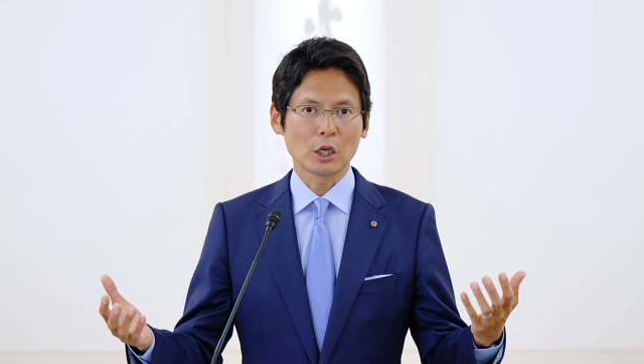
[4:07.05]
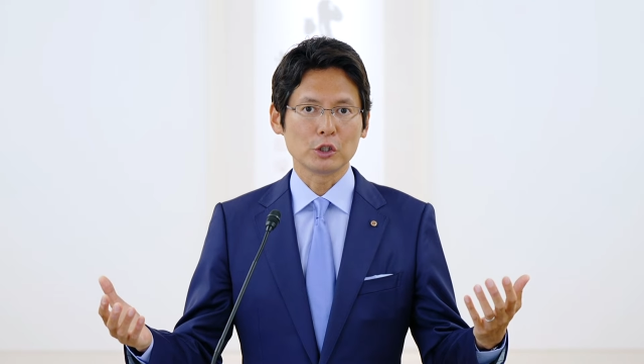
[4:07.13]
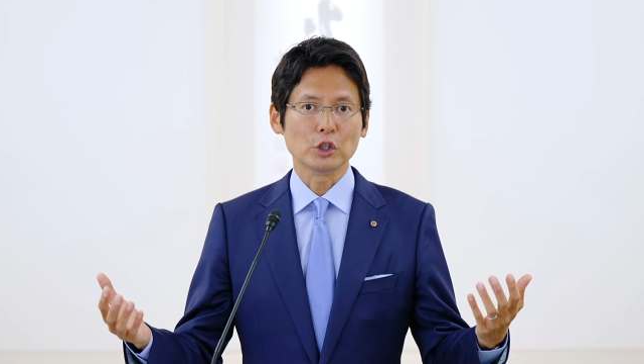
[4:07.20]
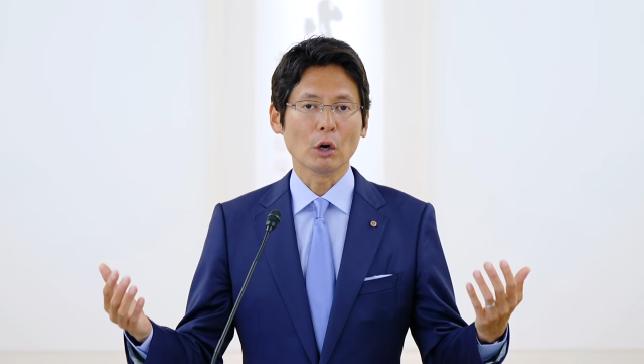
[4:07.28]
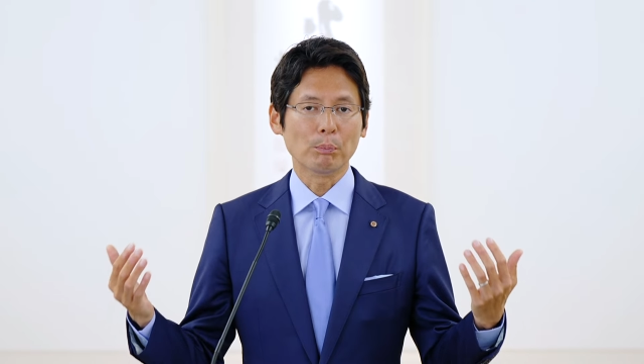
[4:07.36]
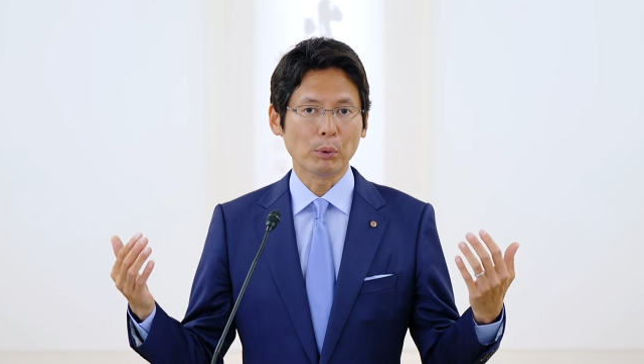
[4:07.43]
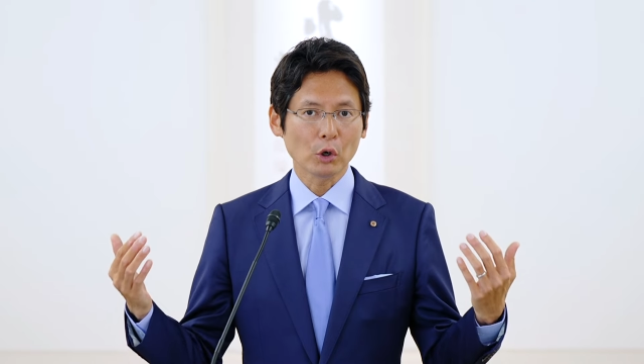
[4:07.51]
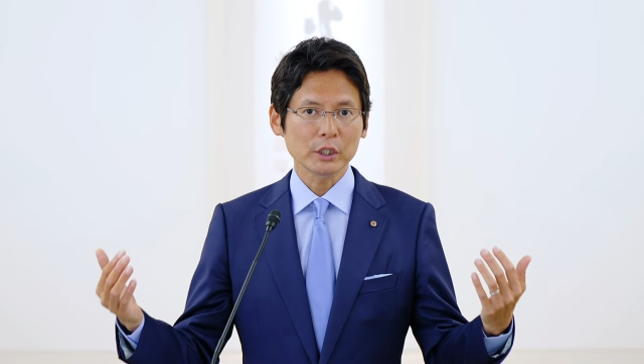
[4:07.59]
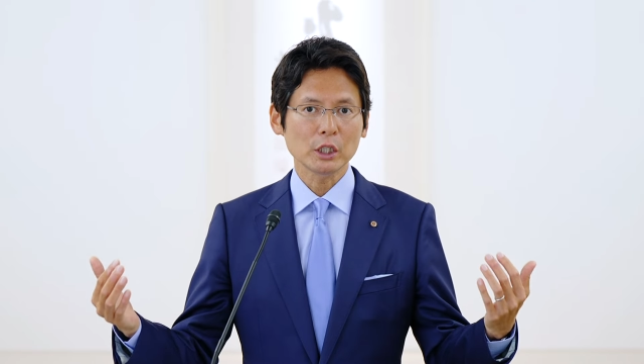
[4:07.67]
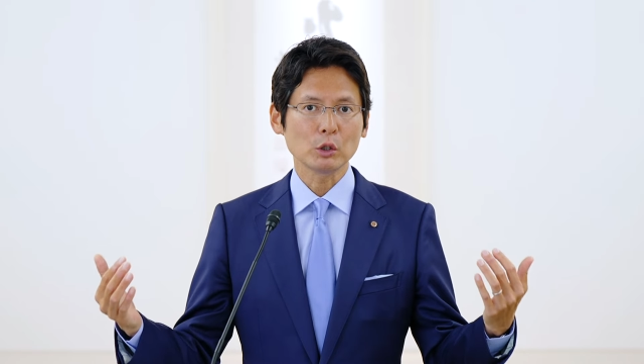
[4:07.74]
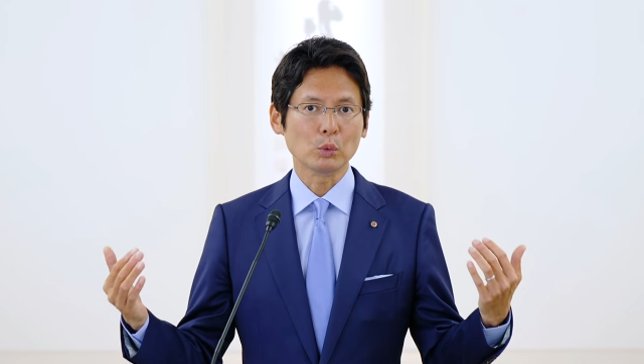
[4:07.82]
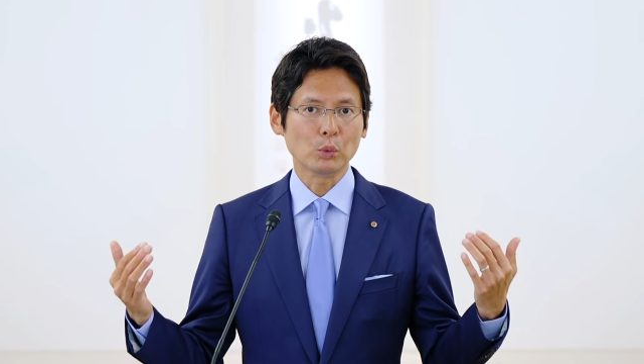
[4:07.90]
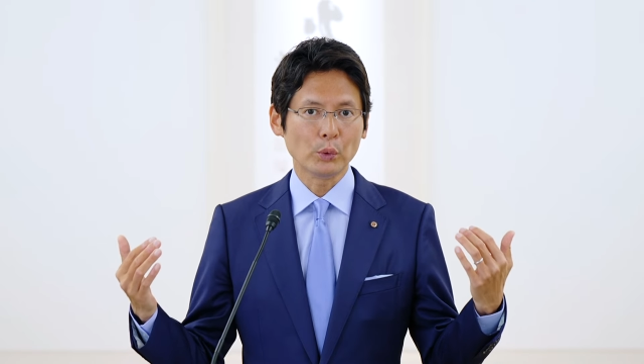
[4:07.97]
your
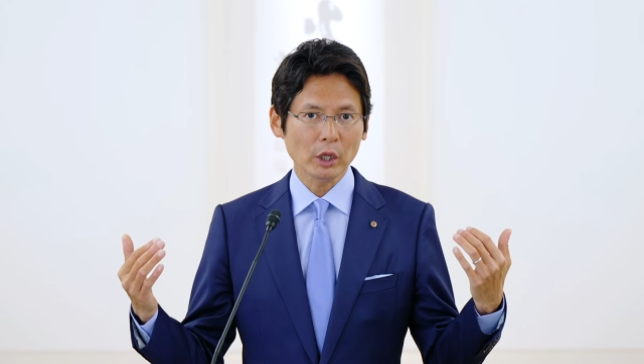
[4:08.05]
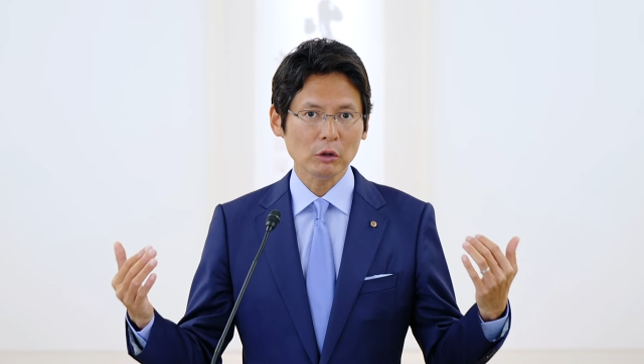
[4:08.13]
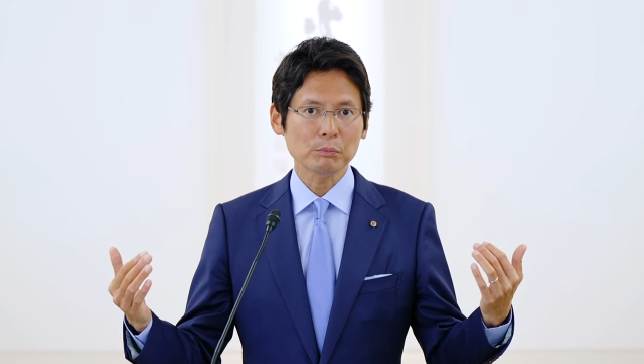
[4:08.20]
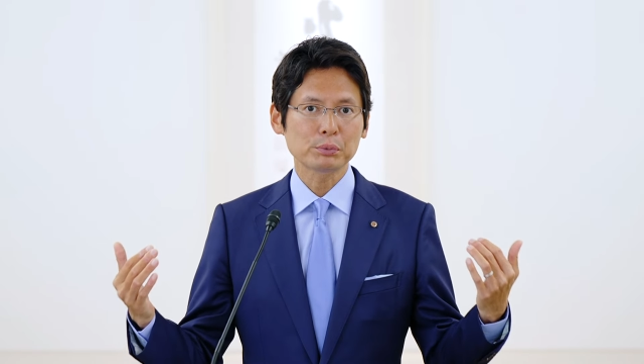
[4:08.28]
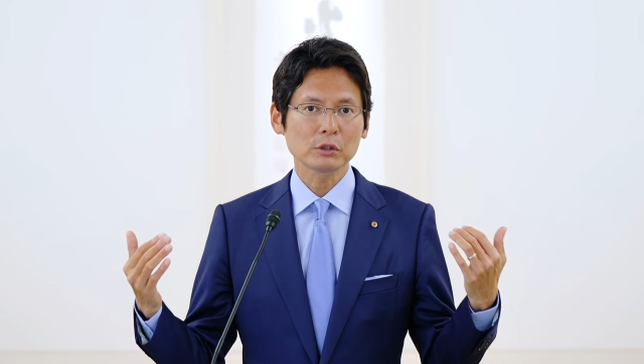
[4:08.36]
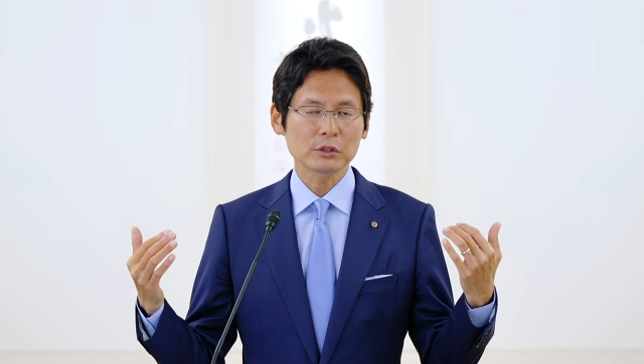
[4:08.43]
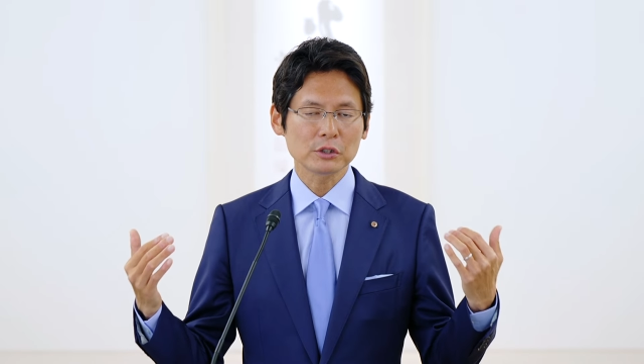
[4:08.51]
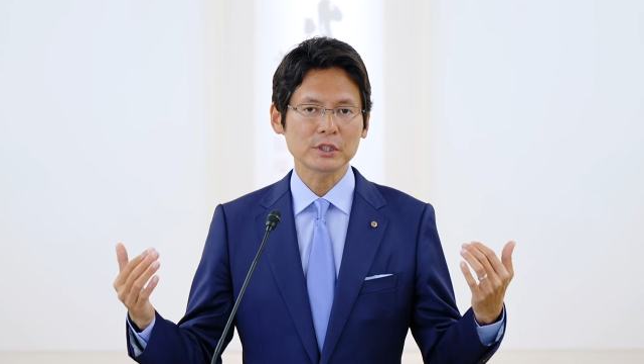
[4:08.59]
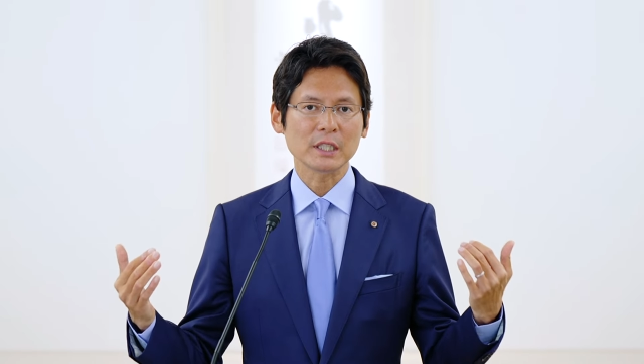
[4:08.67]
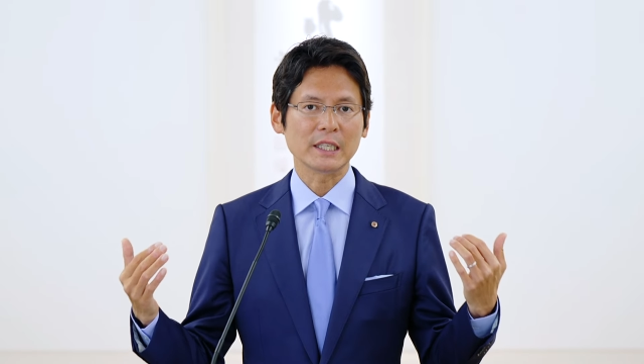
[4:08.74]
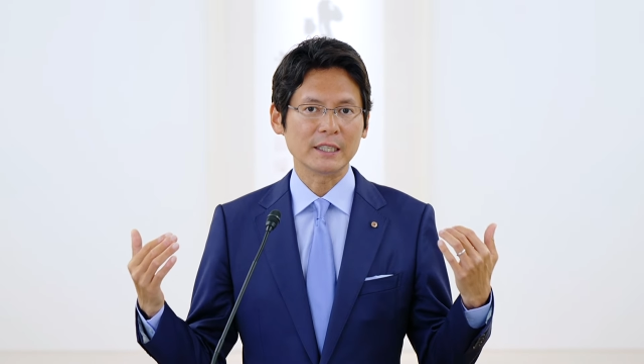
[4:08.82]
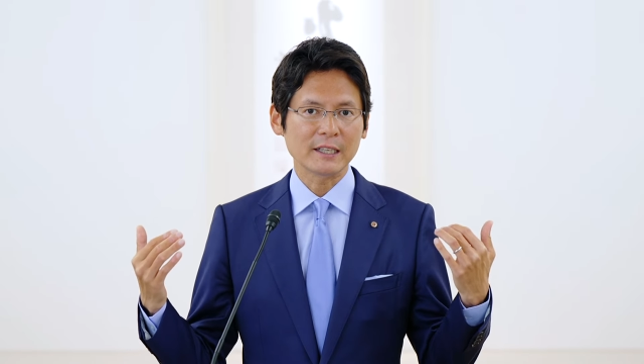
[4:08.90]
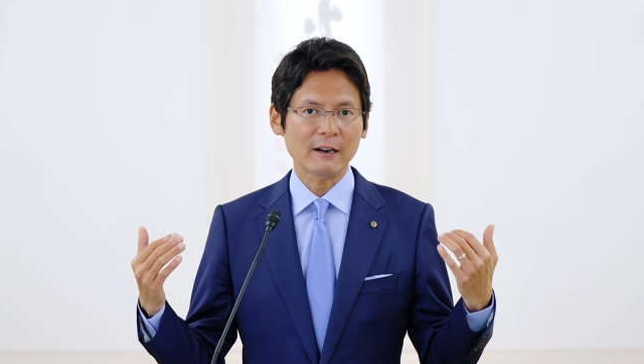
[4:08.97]
body will produce
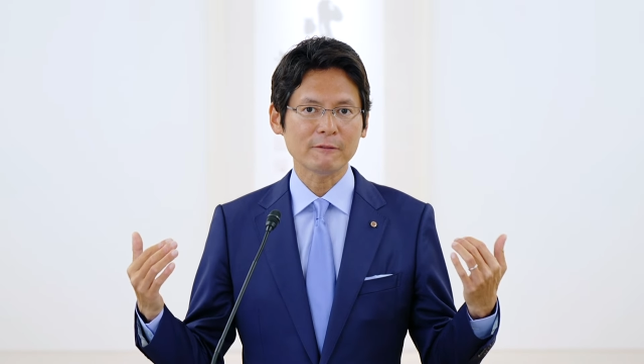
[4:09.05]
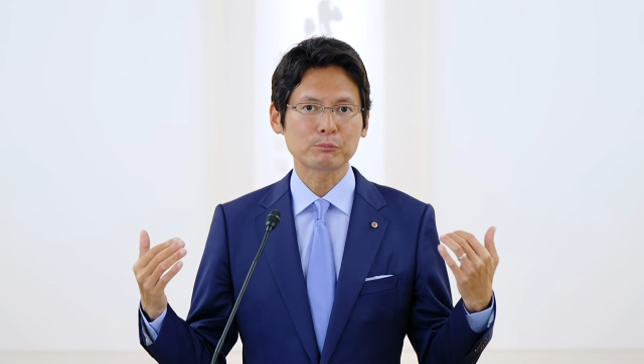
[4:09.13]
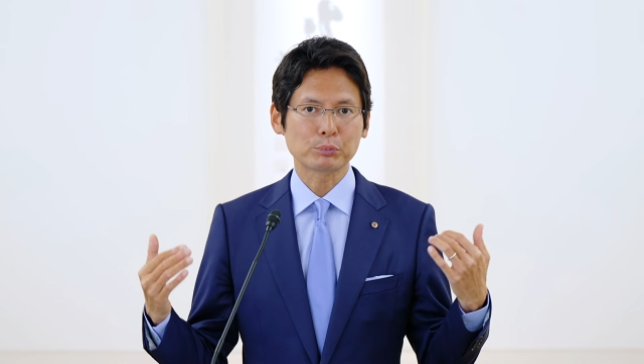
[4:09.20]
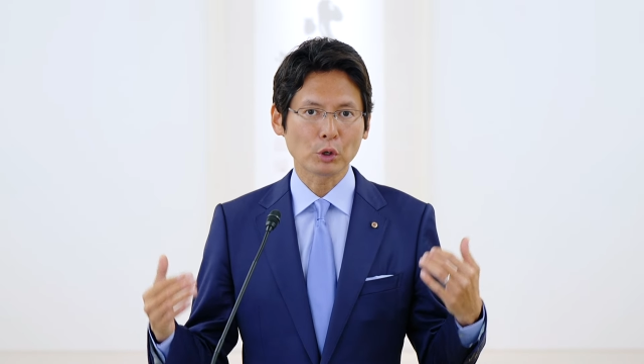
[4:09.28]
enough